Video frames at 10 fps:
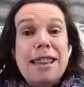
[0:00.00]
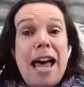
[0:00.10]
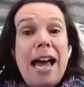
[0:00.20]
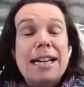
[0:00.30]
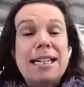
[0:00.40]

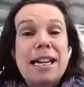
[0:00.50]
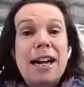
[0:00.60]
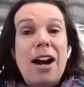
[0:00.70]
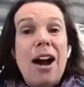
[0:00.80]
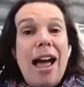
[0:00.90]
that
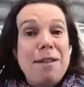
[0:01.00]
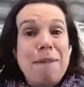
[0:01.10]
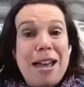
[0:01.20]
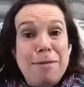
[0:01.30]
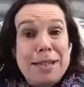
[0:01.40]
I had
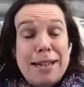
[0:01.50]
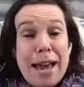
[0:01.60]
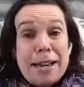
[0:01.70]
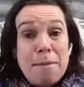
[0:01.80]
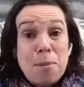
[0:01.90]
made a
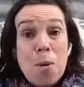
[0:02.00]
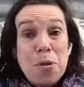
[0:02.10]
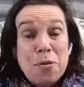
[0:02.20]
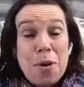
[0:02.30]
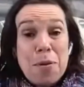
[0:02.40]
mistake and bought
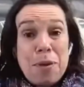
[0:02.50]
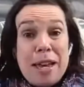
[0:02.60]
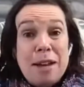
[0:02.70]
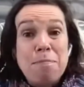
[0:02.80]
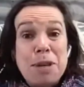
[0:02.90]
the wrong
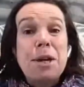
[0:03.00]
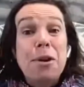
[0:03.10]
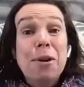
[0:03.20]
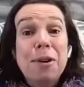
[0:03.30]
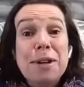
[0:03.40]
thing,
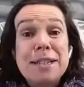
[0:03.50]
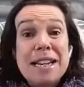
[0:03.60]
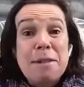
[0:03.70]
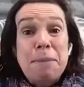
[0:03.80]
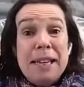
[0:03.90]
because
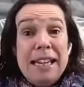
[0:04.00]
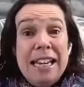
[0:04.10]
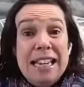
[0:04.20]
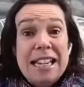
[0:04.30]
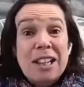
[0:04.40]
it
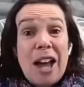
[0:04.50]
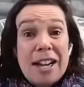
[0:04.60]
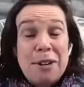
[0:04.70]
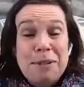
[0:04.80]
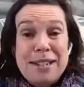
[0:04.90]
appeared
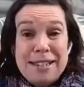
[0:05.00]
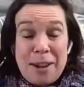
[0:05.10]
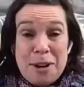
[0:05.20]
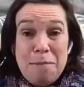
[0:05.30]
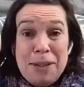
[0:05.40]
like it was
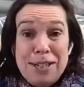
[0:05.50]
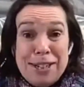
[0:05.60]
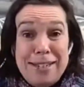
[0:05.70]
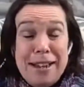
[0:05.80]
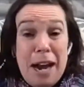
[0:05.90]
going to be
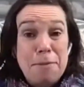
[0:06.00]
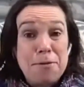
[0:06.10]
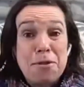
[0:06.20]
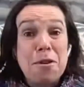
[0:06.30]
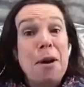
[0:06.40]
just set up
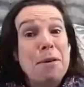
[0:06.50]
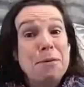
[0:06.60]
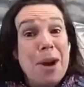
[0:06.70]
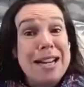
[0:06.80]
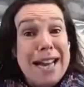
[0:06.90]
for
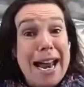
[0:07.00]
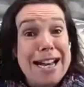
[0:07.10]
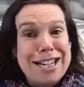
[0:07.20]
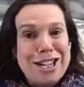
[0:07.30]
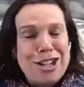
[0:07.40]

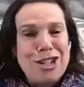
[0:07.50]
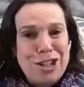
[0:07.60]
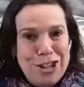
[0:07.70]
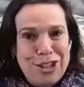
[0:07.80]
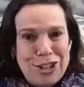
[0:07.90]
right-handed
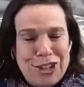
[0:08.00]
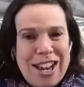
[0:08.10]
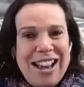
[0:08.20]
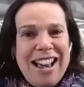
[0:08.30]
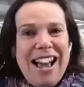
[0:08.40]
use.
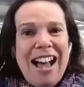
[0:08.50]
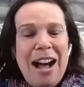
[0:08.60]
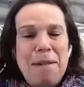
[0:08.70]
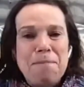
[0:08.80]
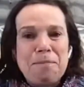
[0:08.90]

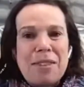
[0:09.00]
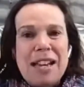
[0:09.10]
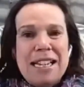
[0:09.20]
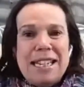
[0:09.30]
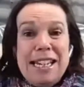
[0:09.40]

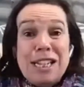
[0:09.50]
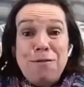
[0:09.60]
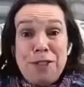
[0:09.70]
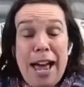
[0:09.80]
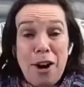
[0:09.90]
It sits
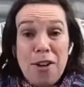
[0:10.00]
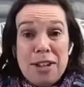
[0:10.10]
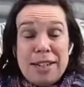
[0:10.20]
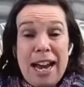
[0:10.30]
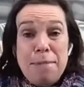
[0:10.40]
flat on
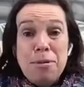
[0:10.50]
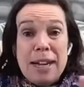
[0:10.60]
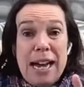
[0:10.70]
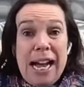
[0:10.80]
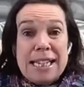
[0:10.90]
the table
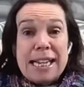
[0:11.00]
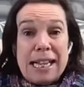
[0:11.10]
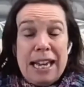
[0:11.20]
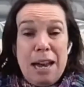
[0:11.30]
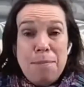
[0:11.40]
and it has a
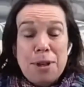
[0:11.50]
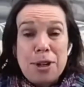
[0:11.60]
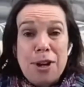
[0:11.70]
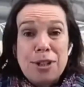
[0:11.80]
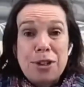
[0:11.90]
clamp that
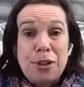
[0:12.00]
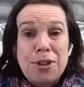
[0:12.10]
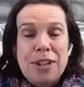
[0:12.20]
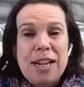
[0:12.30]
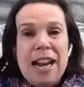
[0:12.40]
goes
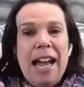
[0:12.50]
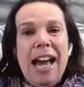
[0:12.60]
across it,